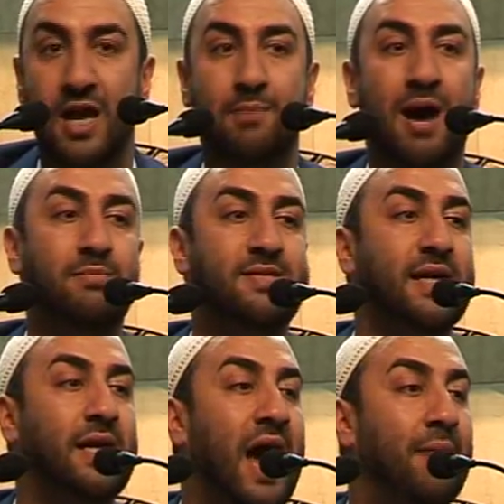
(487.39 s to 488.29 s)
Imam
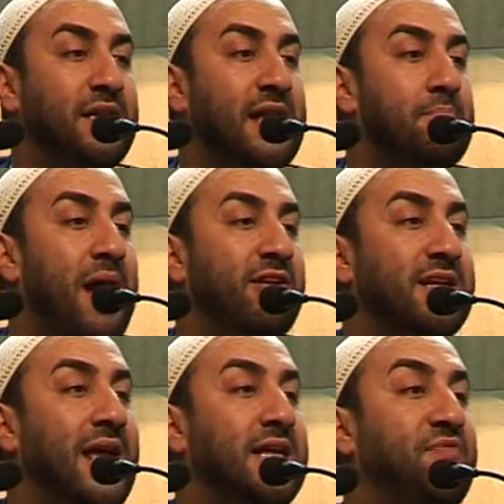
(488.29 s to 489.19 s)
Zayn al-Abidin had married
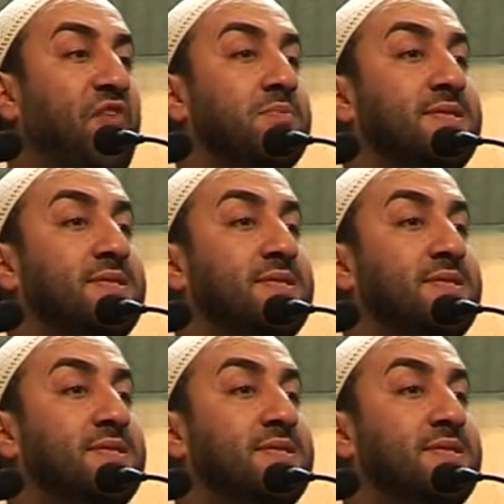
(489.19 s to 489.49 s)
a lady from